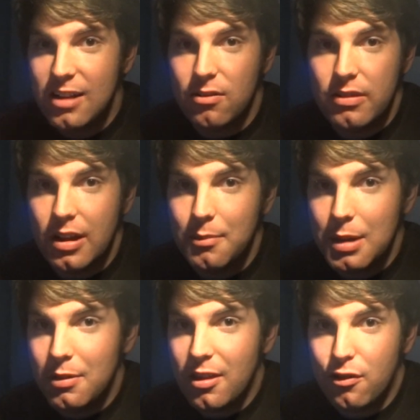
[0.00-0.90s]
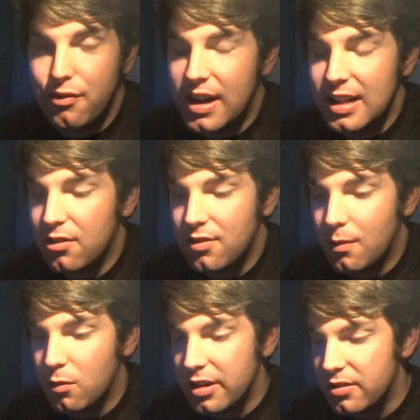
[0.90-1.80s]
I don't know. Maybe they'll find out
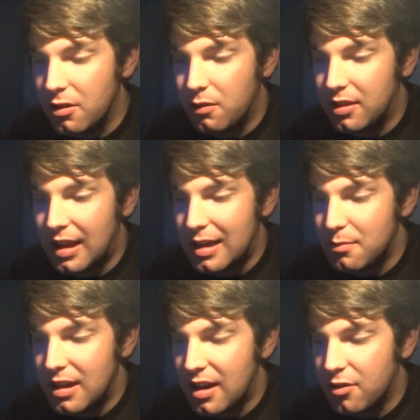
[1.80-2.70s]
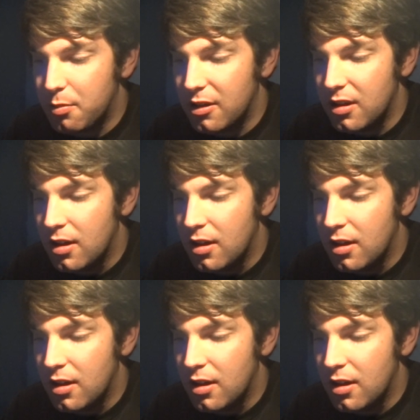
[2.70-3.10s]
some way to do it with the ABS, but